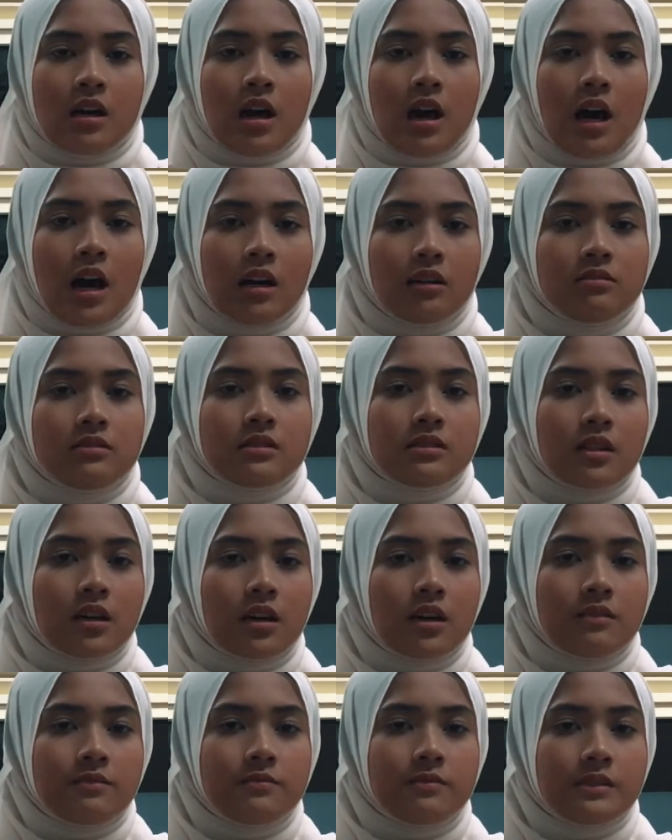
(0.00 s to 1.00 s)
out
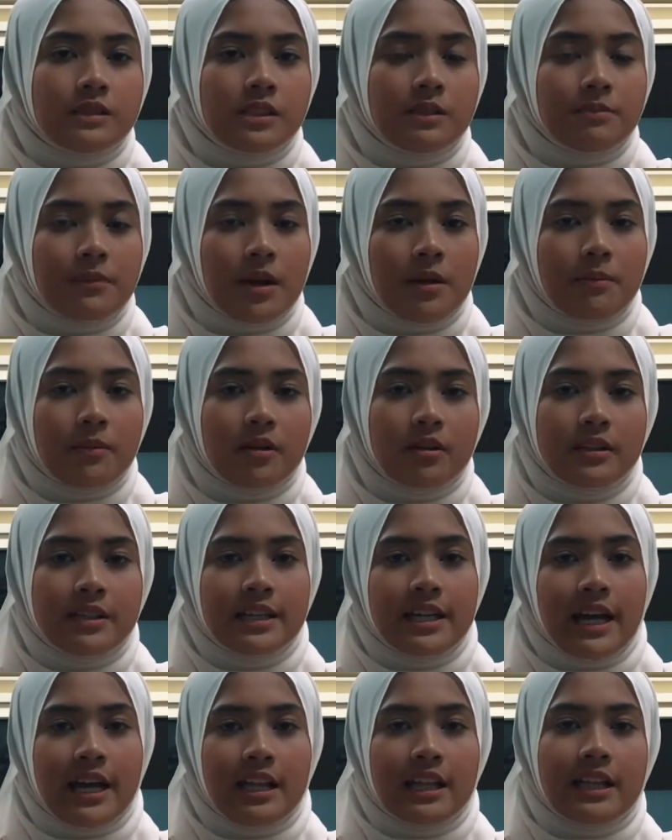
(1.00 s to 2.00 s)
of the
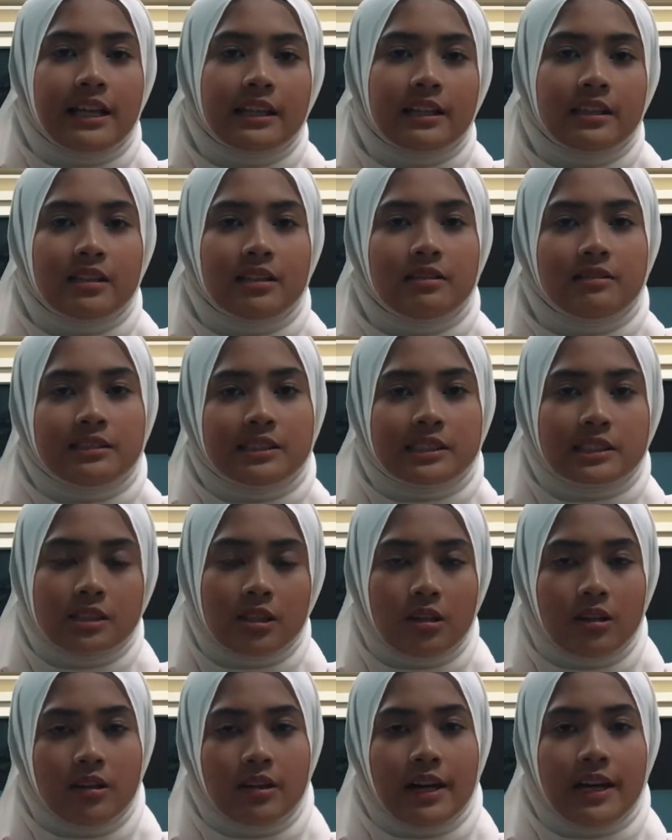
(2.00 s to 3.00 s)
memory and later
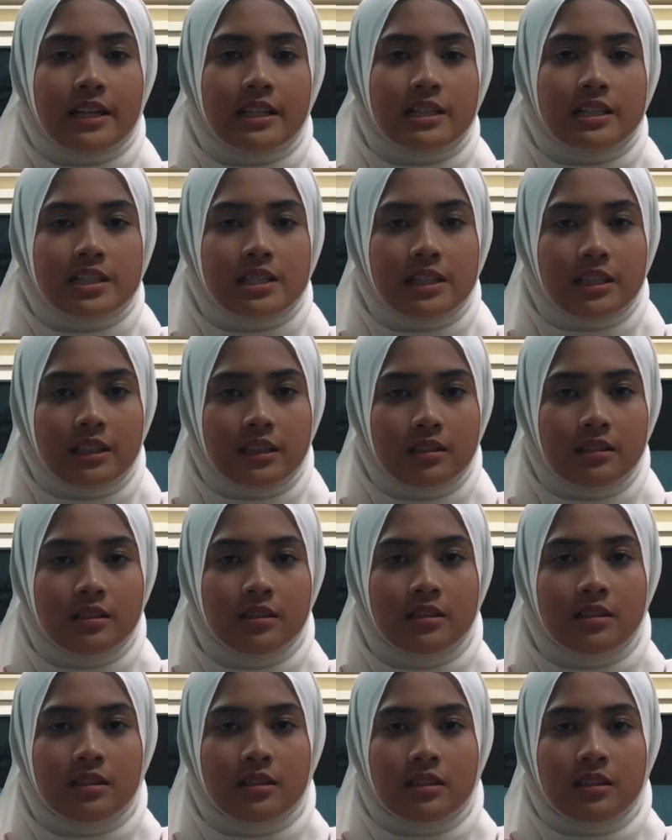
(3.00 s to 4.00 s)
restore additional
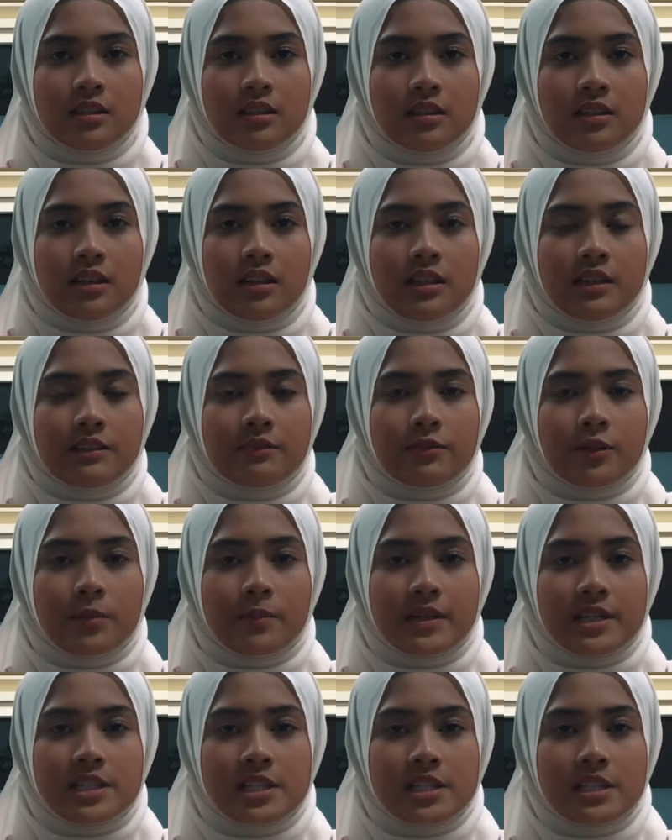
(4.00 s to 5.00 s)

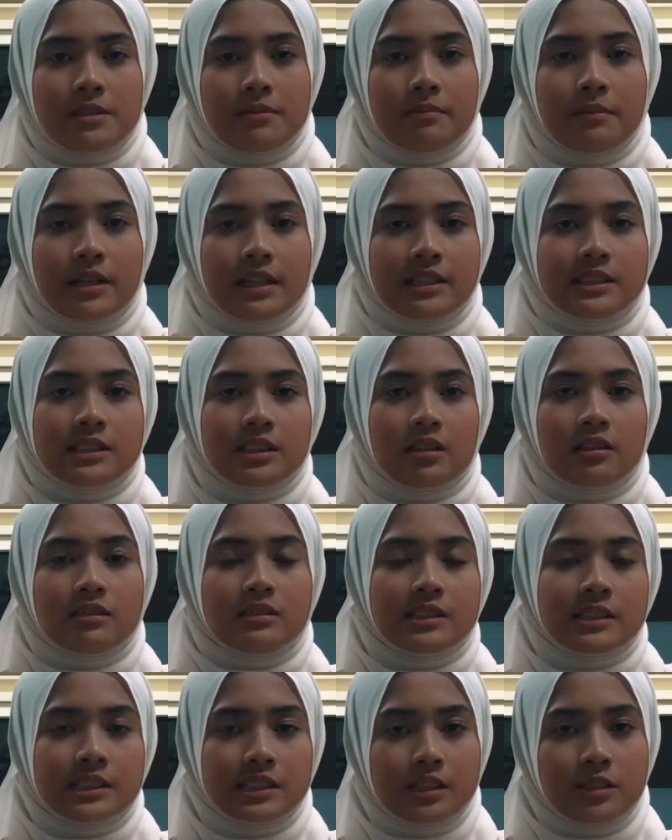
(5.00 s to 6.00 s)
information must
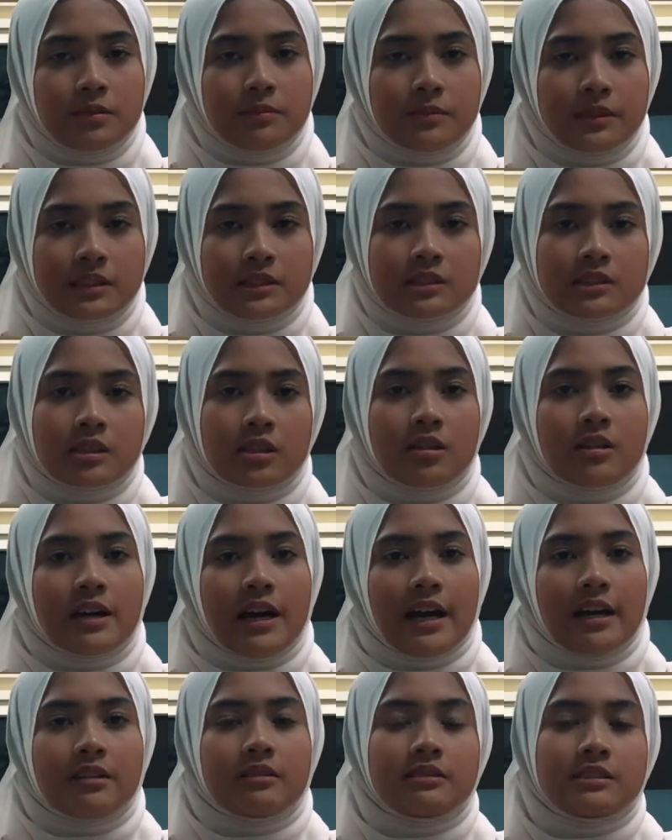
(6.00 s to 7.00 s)
also be stored
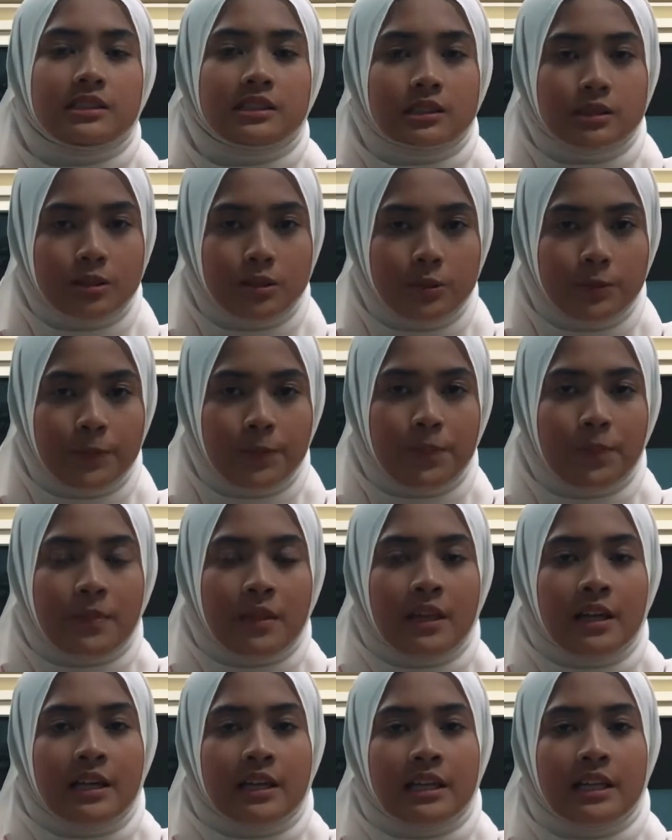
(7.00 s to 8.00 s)
and restored.
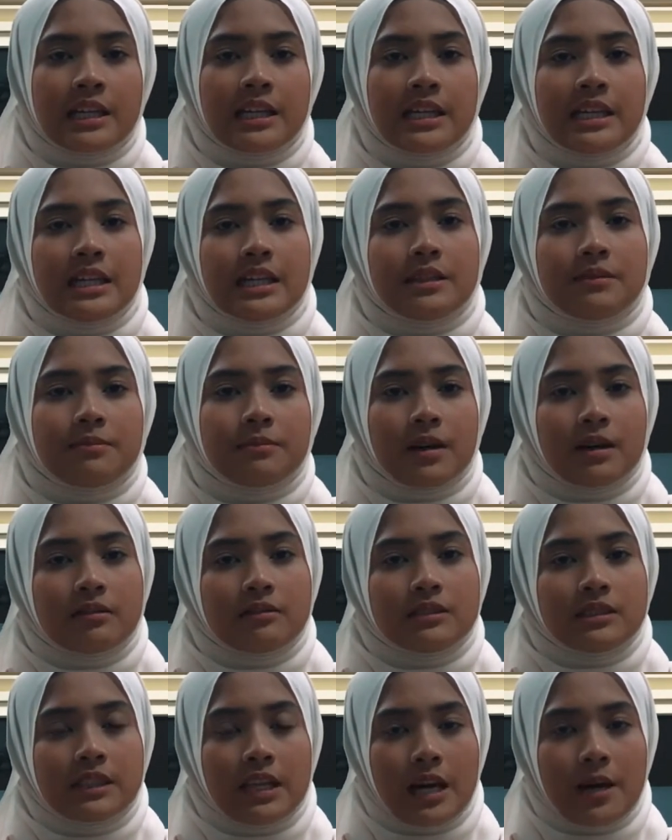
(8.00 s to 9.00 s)
Key among
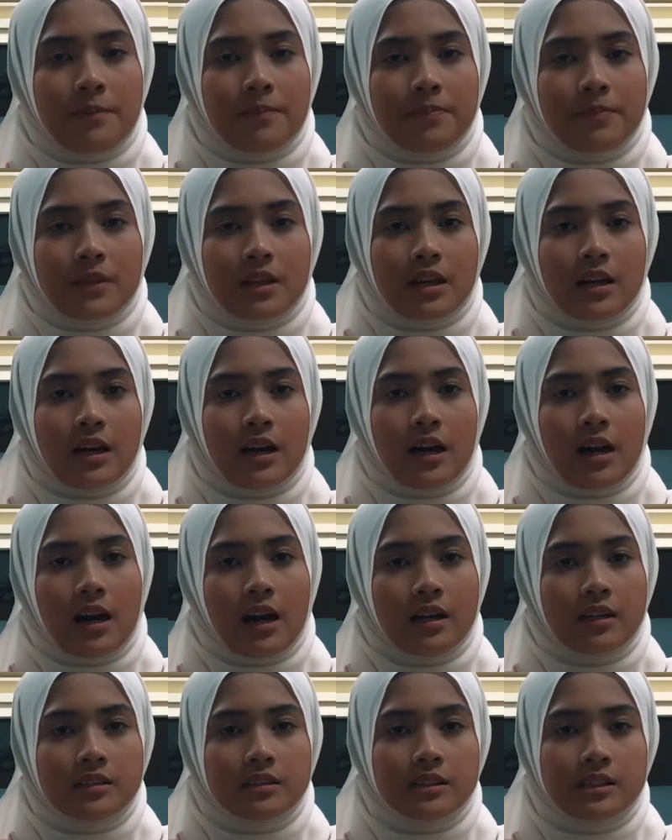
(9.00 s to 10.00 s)
them
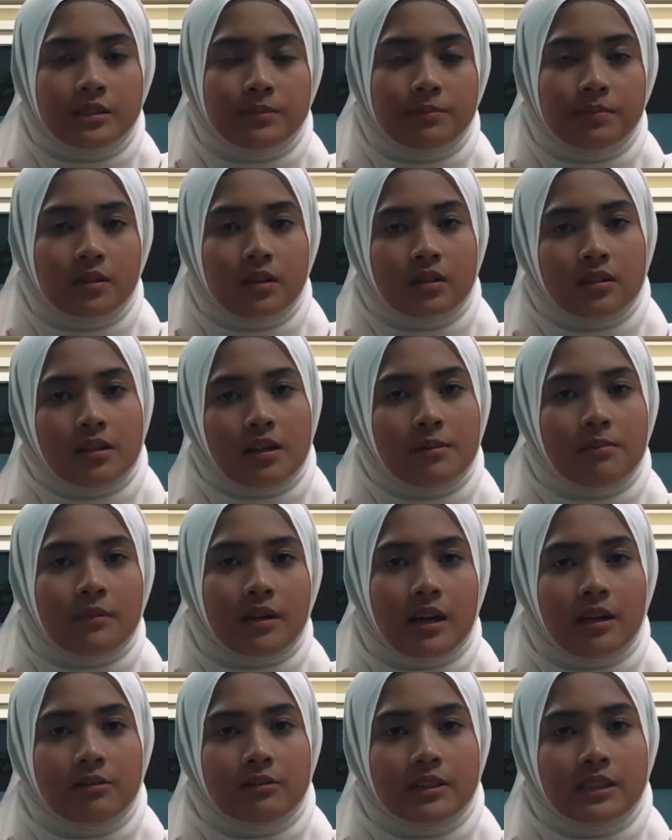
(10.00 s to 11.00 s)
are the program
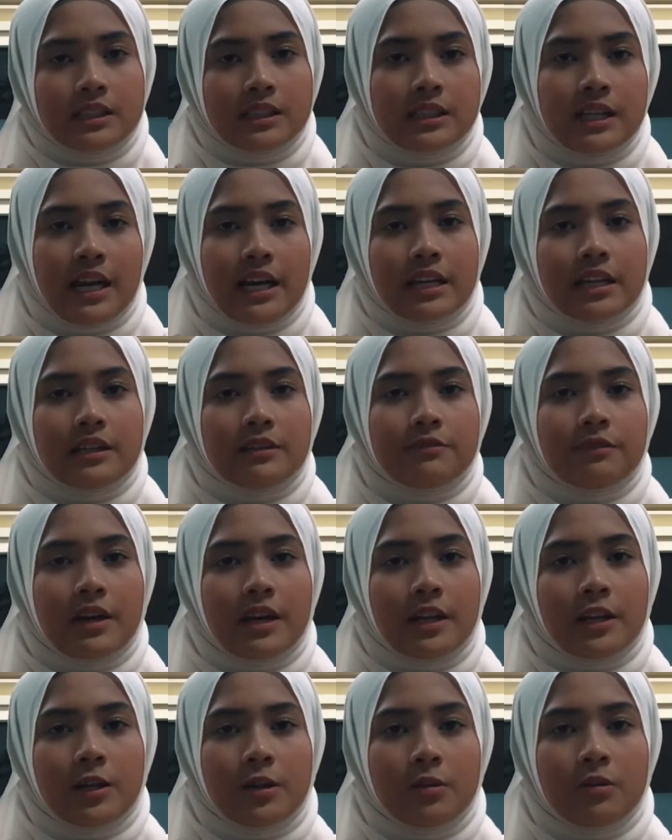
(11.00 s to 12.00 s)
counter and the
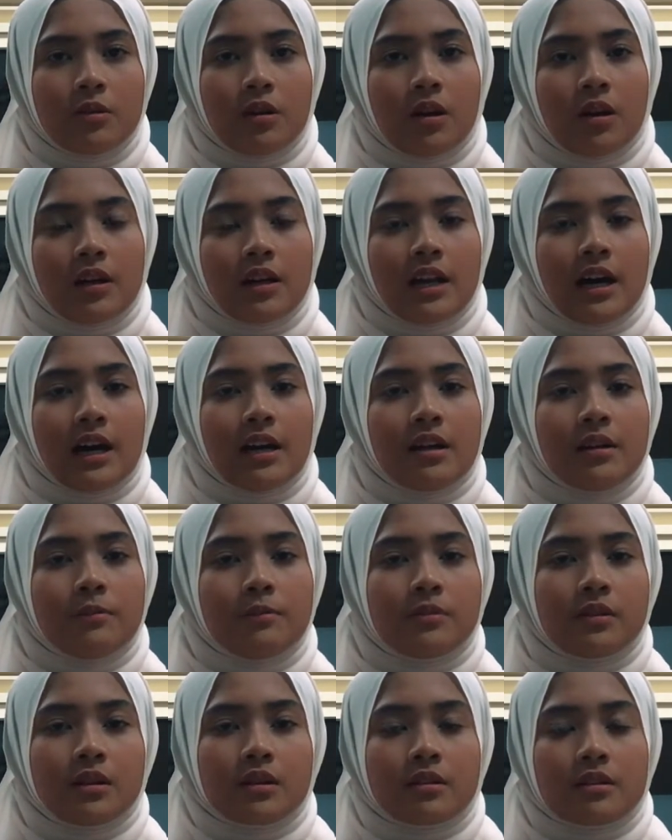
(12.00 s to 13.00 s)
value on our
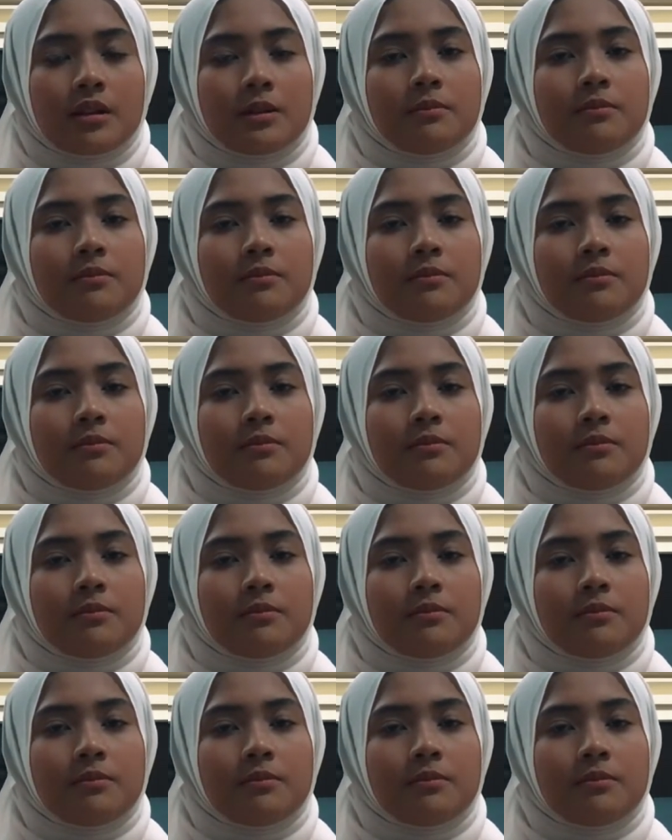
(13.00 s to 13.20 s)
program